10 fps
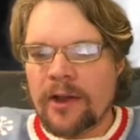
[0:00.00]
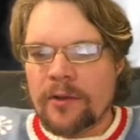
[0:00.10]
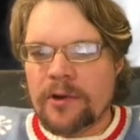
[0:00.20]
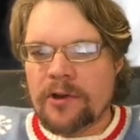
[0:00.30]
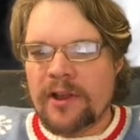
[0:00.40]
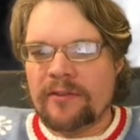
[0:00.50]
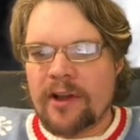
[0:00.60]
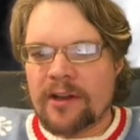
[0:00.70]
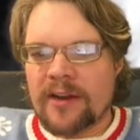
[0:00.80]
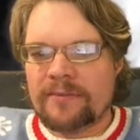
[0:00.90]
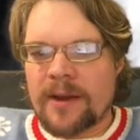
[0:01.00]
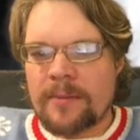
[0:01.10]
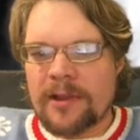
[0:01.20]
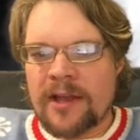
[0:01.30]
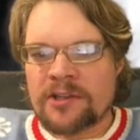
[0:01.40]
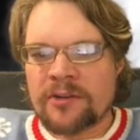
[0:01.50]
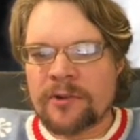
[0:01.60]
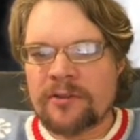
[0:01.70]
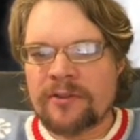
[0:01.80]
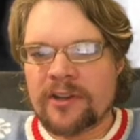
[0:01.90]
When you live long enough to become a legend,
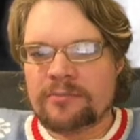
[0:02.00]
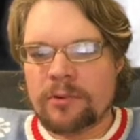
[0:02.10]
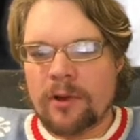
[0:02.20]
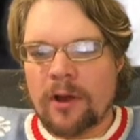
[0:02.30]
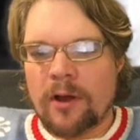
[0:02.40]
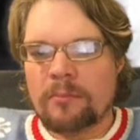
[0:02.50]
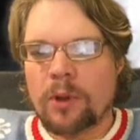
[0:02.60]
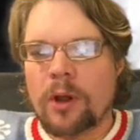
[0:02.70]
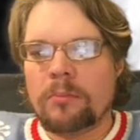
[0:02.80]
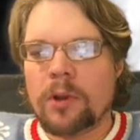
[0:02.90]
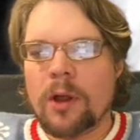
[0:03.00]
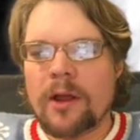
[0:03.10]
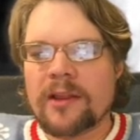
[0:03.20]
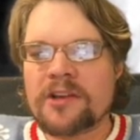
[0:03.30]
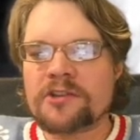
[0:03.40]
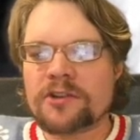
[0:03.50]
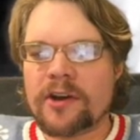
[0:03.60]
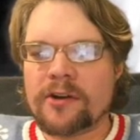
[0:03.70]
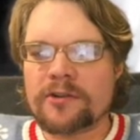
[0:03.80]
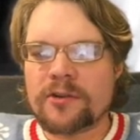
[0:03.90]
when you face blah, blah, blah. Legends are
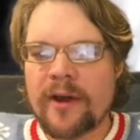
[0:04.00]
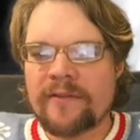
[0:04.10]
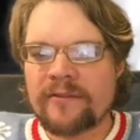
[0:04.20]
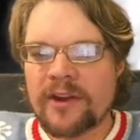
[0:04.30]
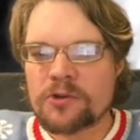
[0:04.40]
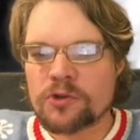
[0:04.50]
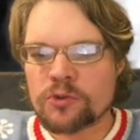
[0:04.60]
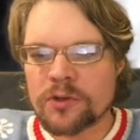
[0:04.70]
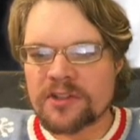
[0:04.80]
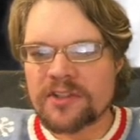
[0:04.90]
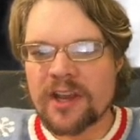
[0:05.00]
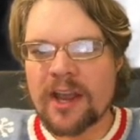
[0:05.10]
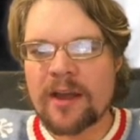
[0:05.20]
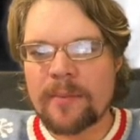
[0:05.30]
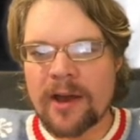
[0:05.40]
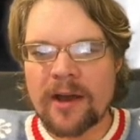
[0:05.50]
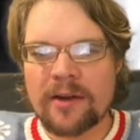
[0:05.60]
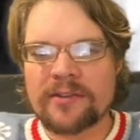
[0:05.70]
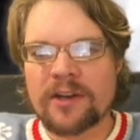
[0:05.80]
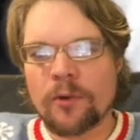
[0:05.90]
heroes who have adventures worth singing
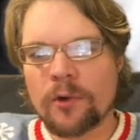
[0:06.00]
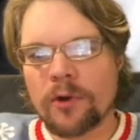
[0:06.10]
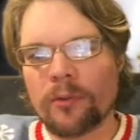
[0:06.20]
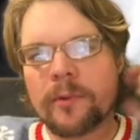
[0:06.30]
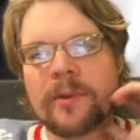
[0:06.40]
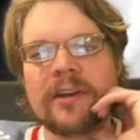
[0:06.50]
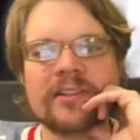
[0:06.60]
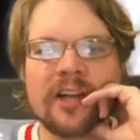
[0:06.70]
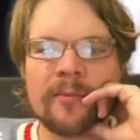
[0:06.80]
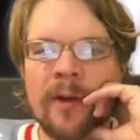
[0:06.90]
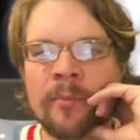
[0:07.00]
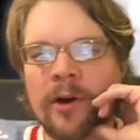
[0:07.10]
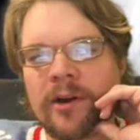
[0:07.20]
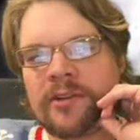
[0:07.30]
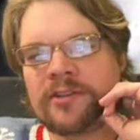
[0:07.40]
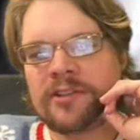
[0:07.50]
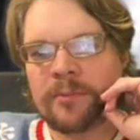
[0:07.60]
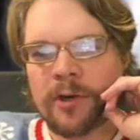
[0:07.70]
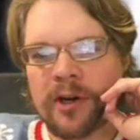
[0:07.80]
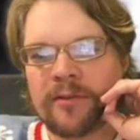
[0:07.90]
about. In a world where being sung by bards is the
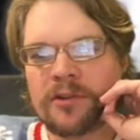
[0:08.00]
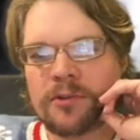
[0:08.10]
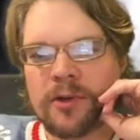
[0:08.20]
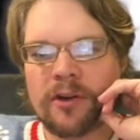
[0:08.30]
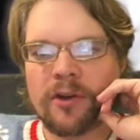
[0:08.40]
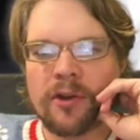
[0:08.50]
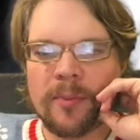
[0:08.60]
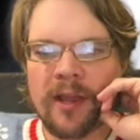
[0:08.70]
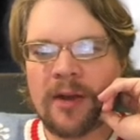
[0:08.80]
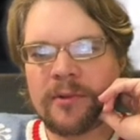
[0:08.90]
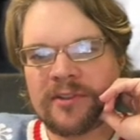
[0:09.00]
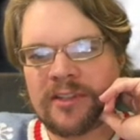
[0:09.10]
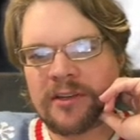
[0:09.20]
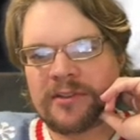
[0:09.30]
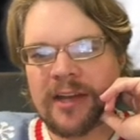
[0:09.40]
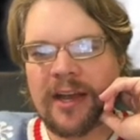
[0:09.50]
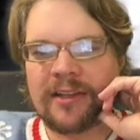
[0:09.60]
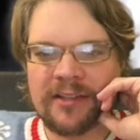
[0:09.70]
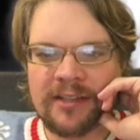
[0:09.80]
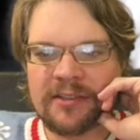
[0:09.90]
mark of a true hero, you begin with a single
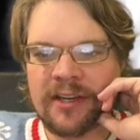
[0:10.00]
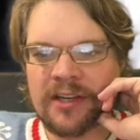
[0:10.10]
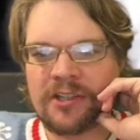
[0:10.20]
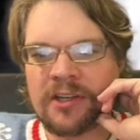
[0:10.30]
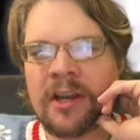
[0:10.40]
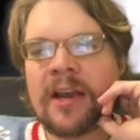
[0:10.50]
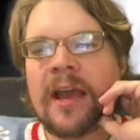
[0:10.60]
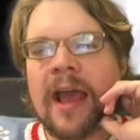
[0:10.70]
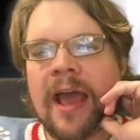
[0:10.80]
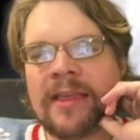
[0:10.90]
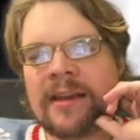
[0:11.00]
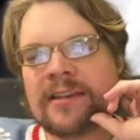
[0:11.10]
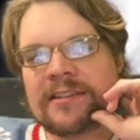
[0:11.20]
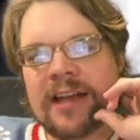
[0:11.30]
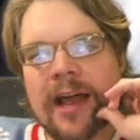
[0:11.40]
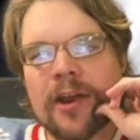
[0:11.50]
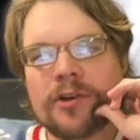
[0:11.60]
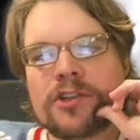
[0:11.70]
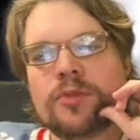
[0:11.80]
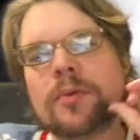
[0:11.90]
tile, a destination, and the
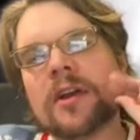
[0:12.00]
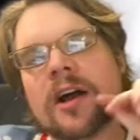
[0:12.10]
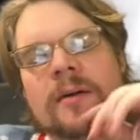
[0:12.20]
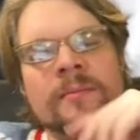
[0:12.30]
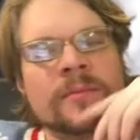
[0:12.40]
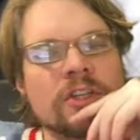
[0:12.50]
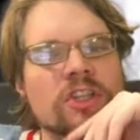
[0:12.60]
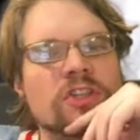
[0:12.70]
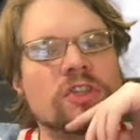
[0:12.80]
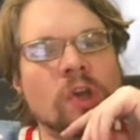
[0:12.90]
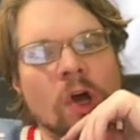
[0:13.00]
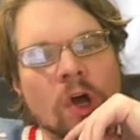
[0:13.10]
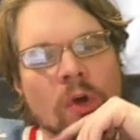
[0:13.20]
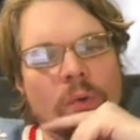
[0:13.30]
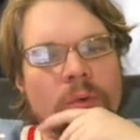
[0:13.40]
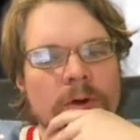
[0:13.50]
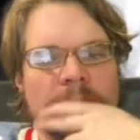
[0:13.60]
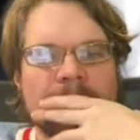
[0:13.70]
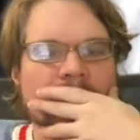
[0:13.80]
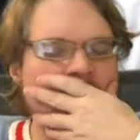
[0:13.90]
desire to become
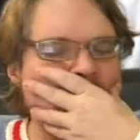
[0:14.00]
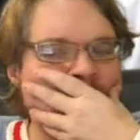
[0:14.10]
song-worthy.